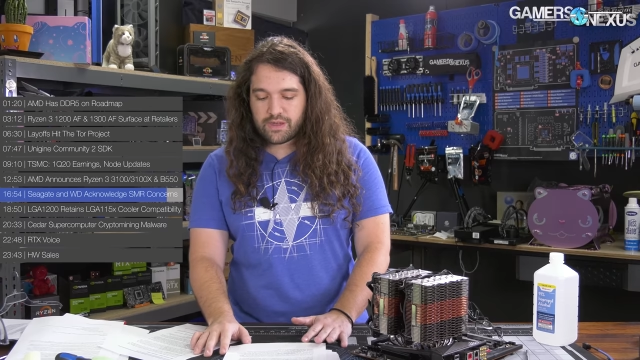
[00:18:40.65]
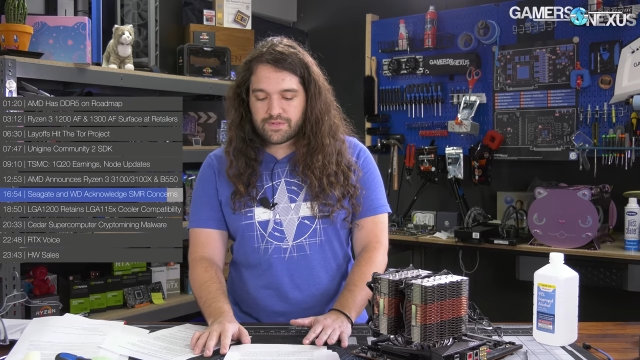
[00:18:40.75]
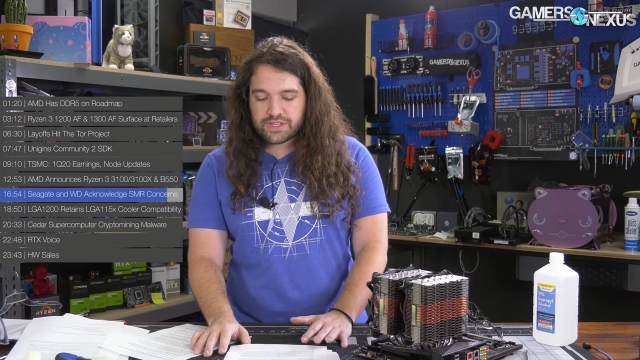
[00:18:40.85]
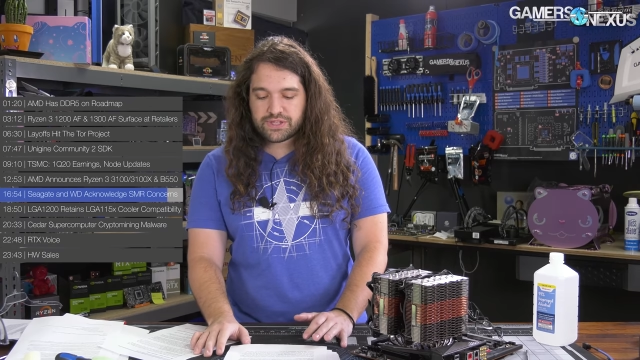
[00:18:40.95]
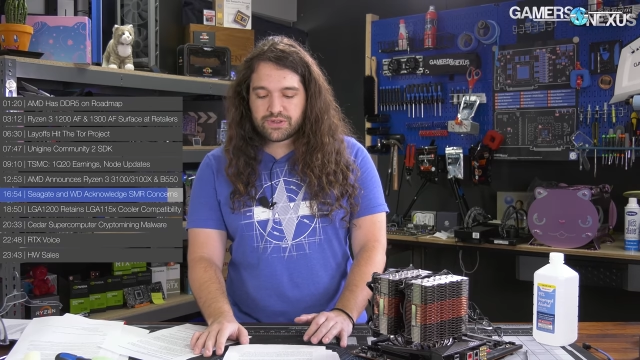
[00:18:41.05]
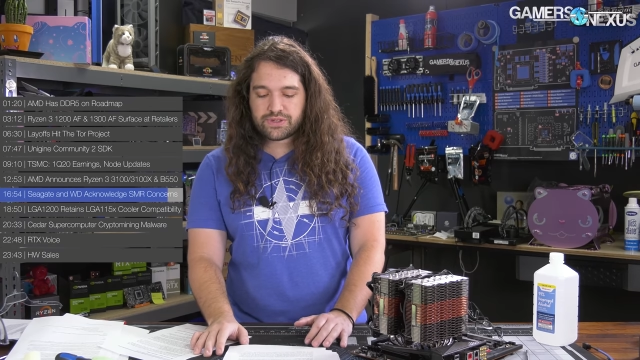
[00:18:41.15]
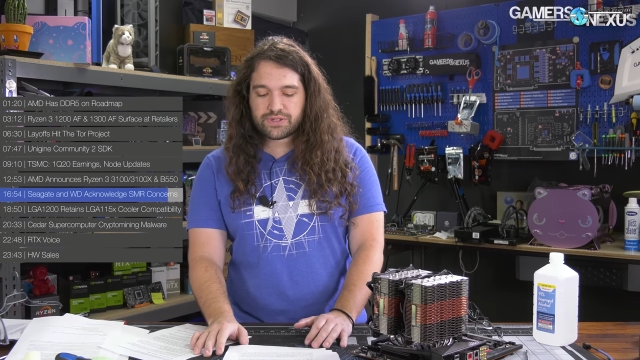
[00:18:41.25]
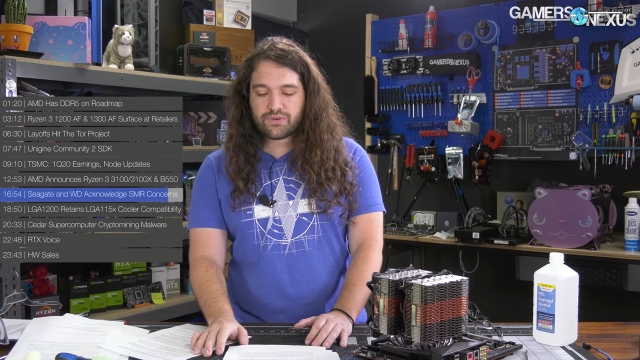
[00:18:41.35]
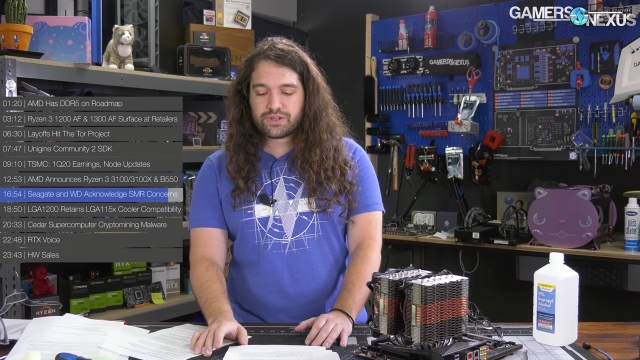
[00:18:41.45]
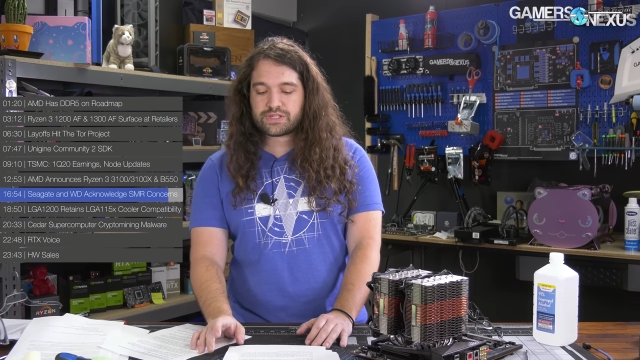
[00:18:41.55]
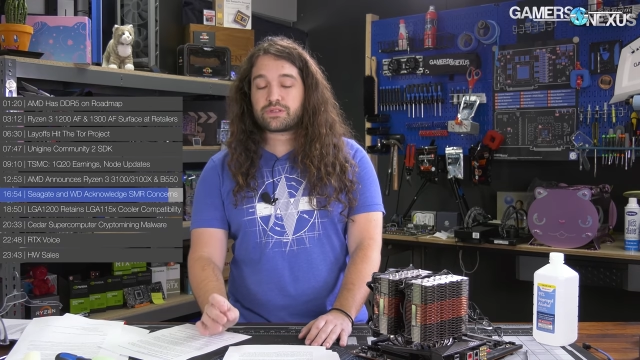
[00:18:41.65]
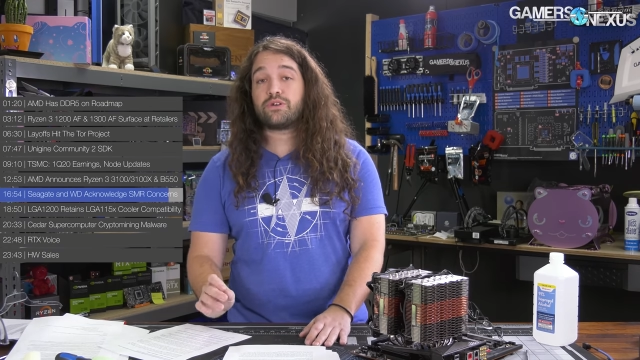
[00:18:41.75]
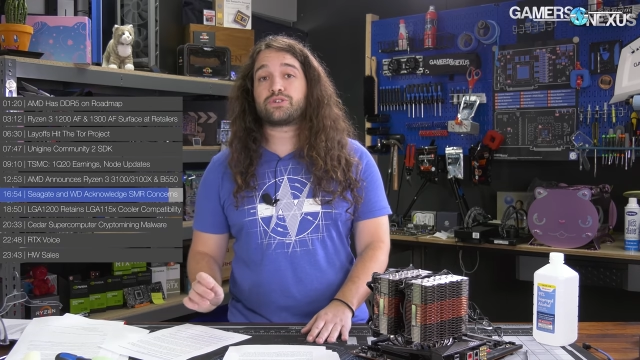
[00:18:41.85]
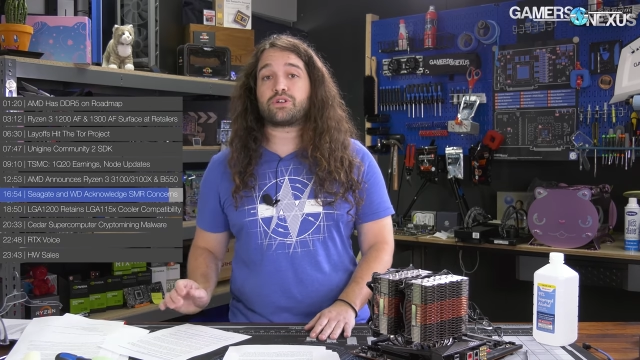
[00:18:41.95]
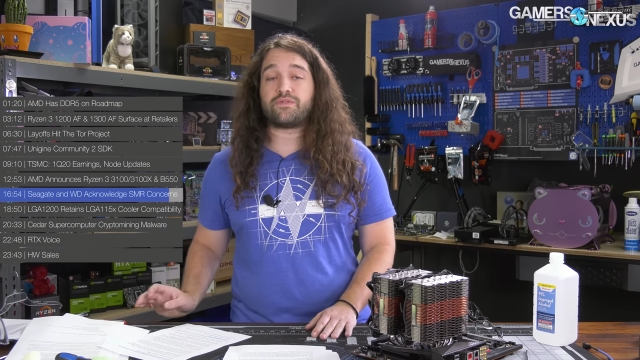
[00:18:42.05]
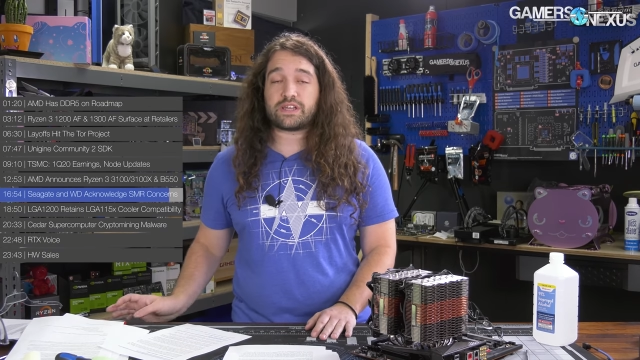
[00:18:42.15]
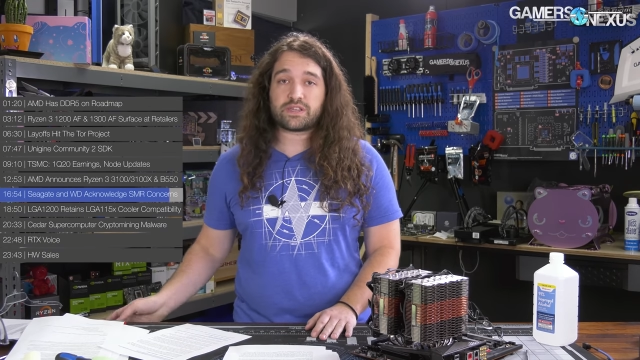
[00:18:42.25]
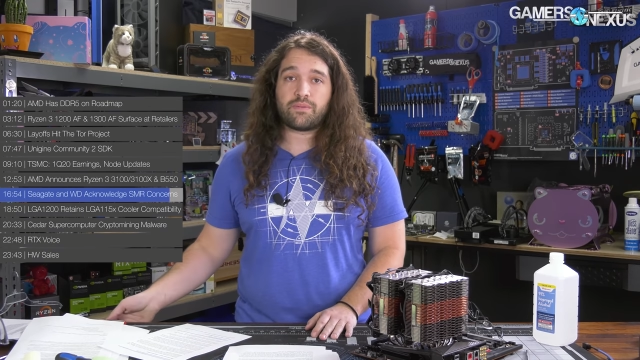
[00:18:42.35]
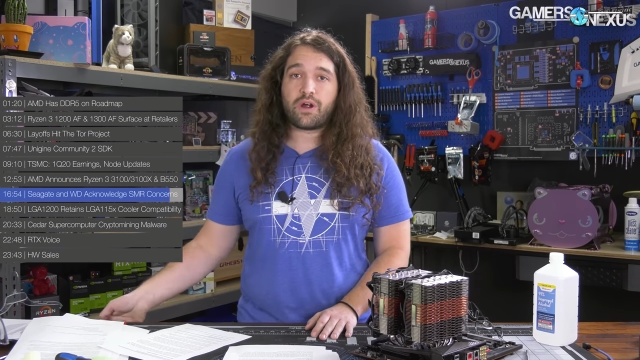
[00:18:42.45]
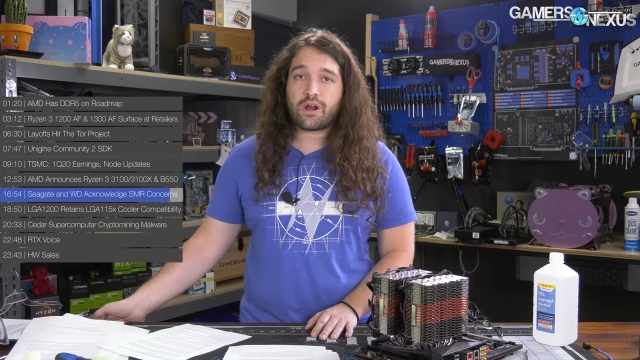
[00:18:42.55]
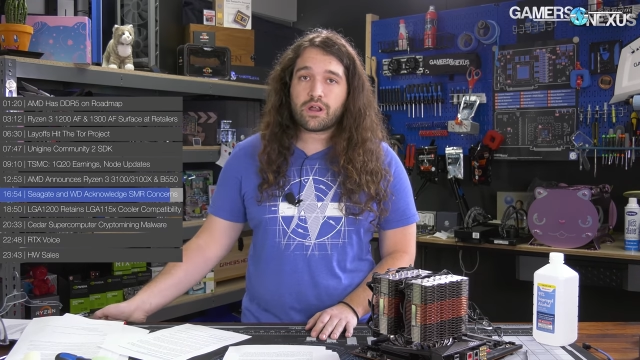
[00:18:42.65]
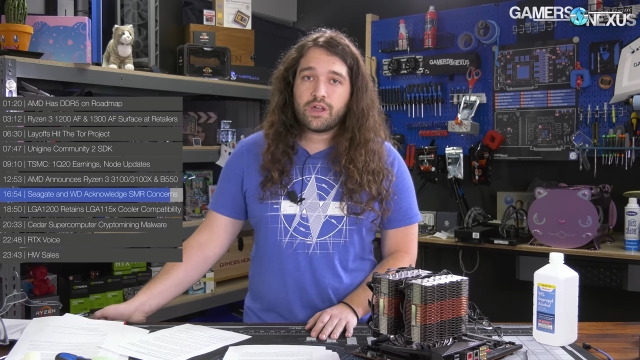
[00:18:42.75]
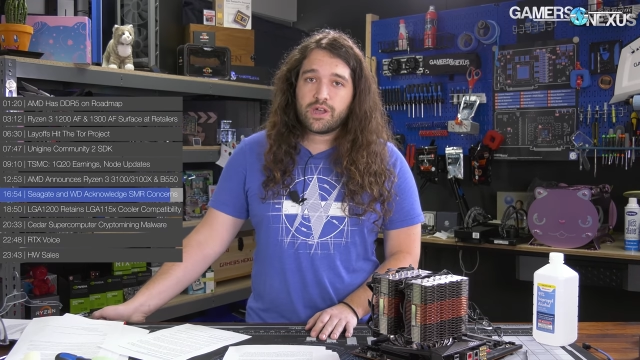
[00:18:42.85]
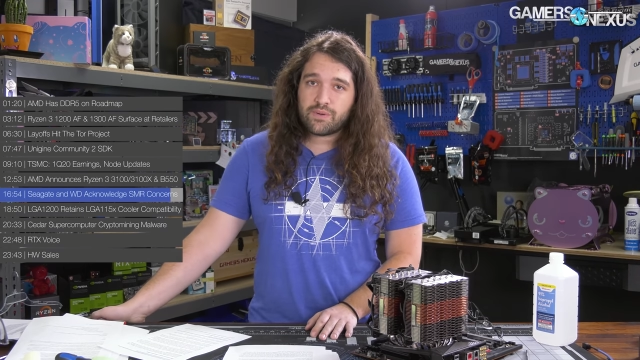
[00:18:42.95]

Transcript: of its use or disclosure of SMR,